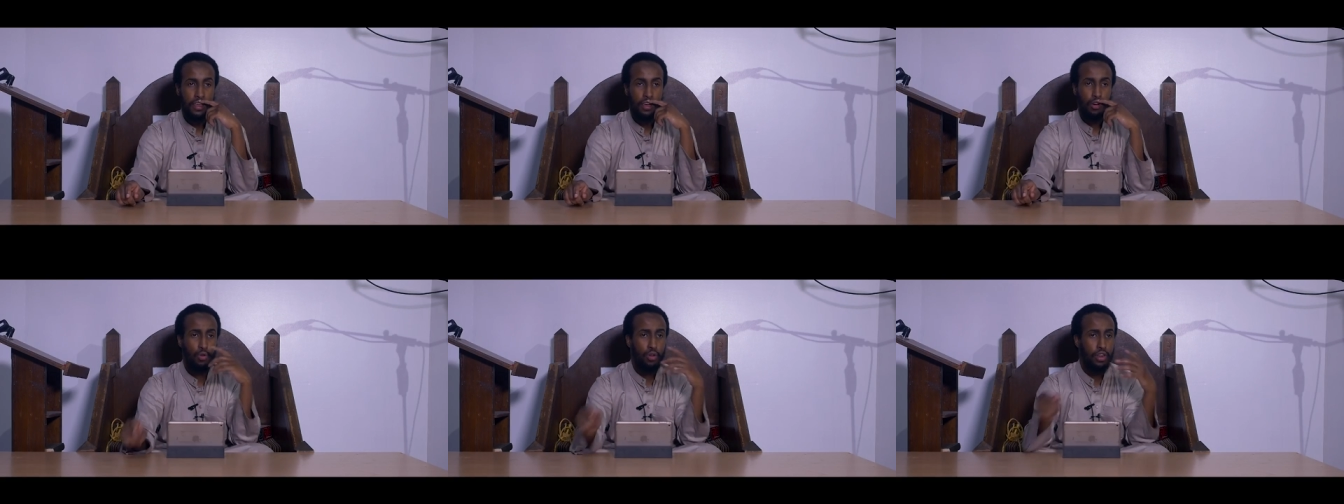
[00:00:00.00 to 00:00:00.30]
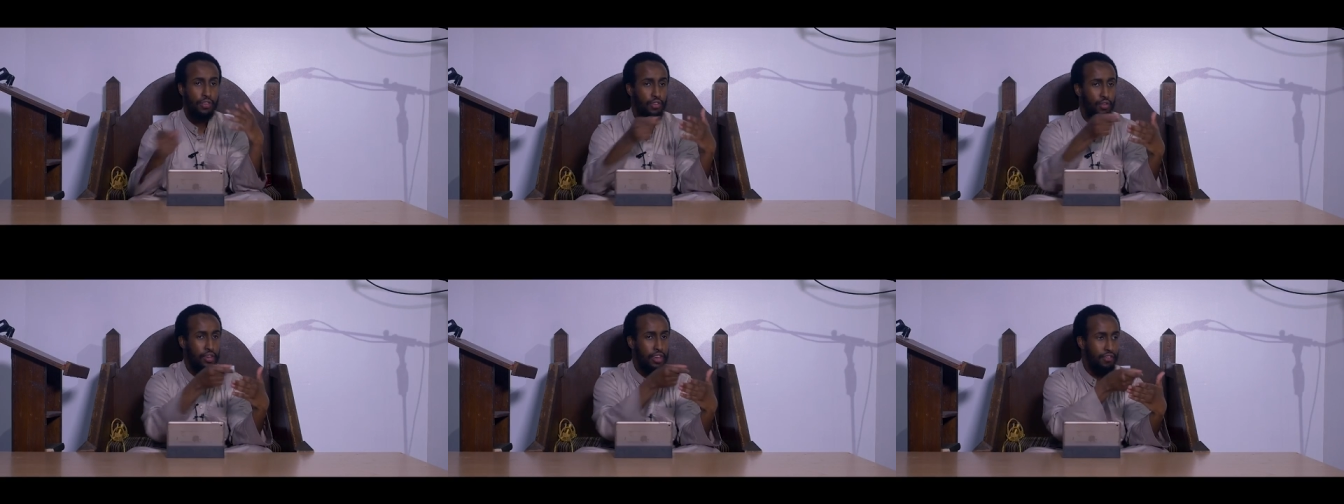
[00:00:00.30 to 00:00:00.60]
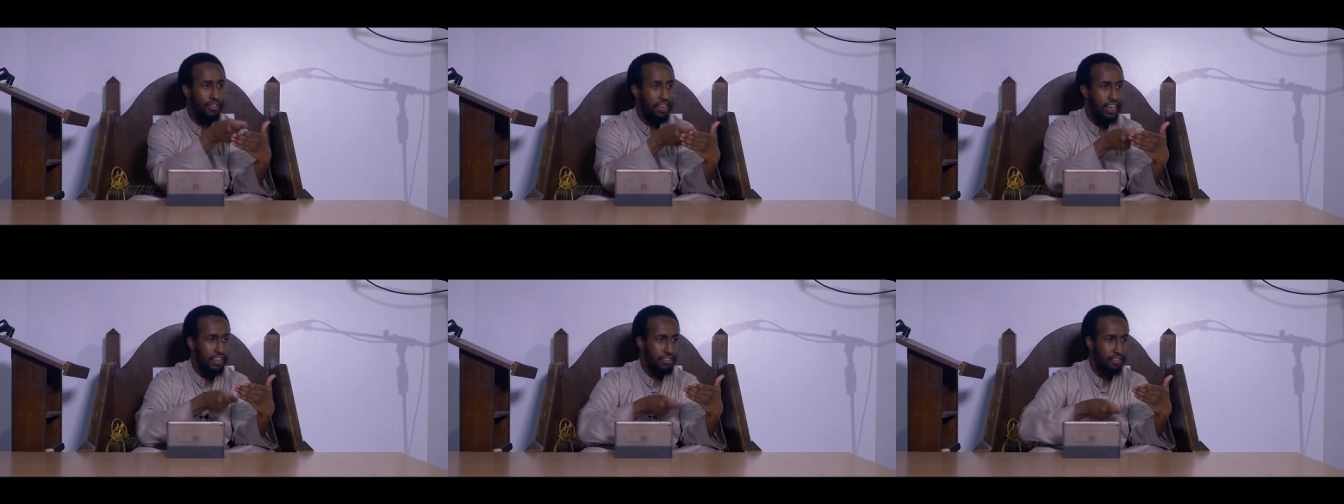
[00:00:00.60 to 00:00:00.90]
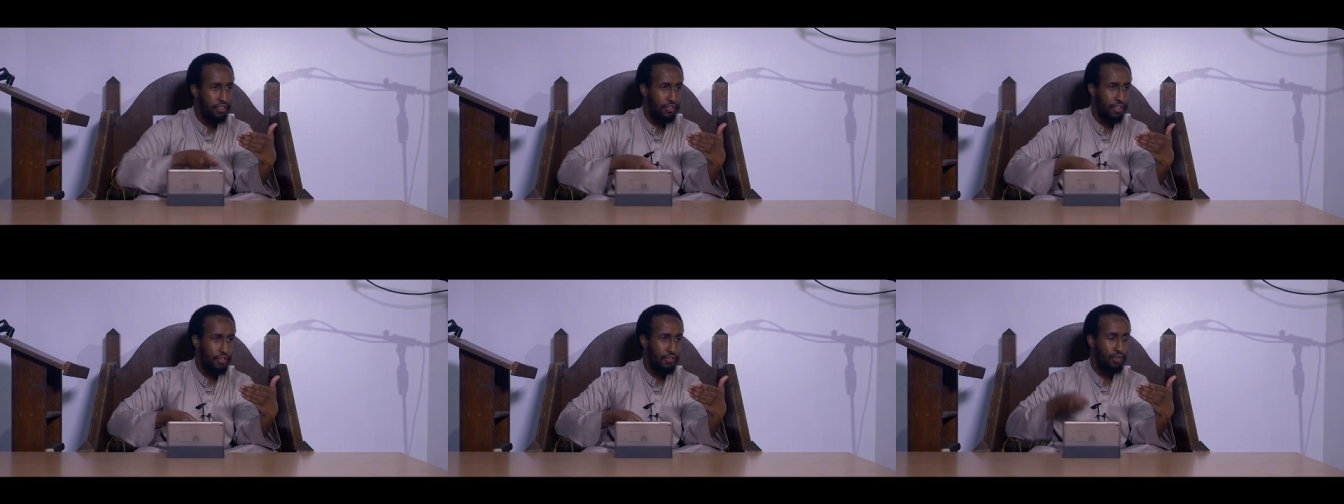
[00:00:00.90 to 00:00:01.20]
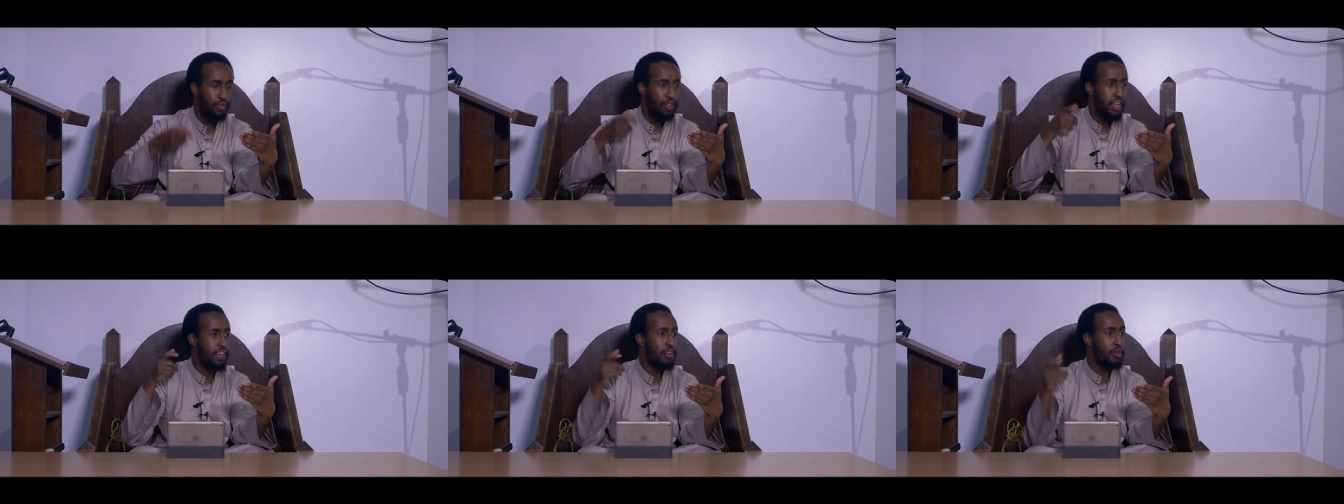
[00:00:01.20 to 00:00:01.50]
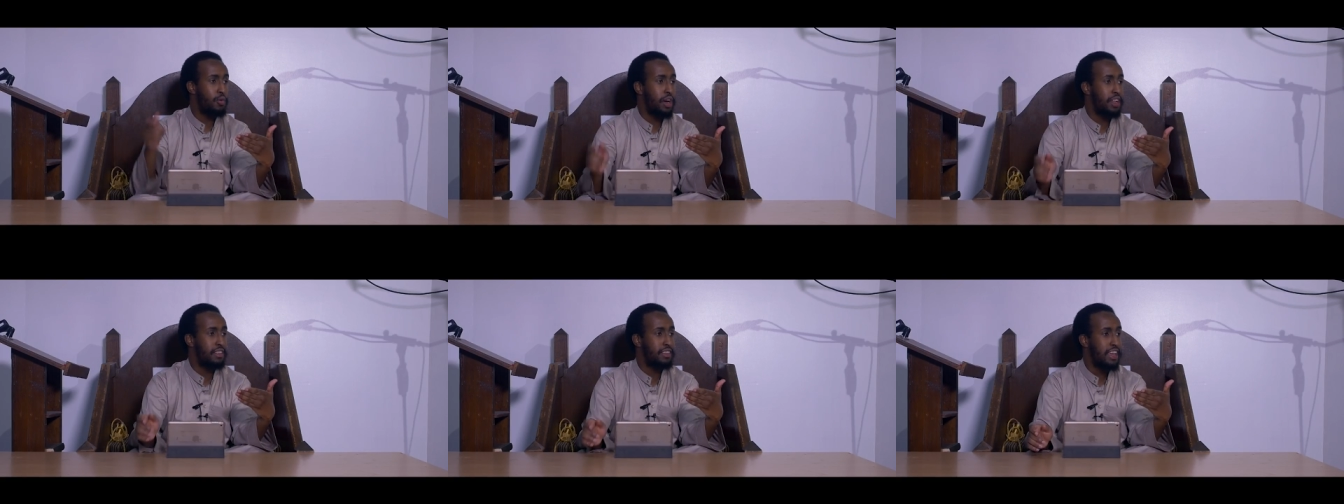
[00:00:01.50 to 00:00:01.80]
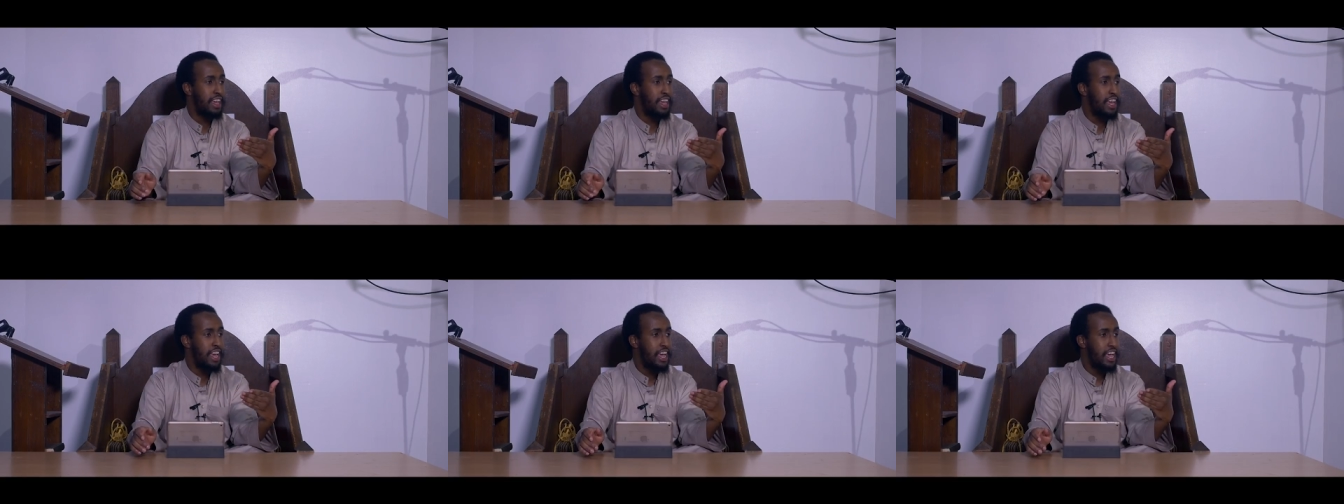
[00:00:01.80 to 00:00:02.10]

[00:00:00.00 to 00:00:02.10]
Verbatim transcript: All of you give a list of the food that you want.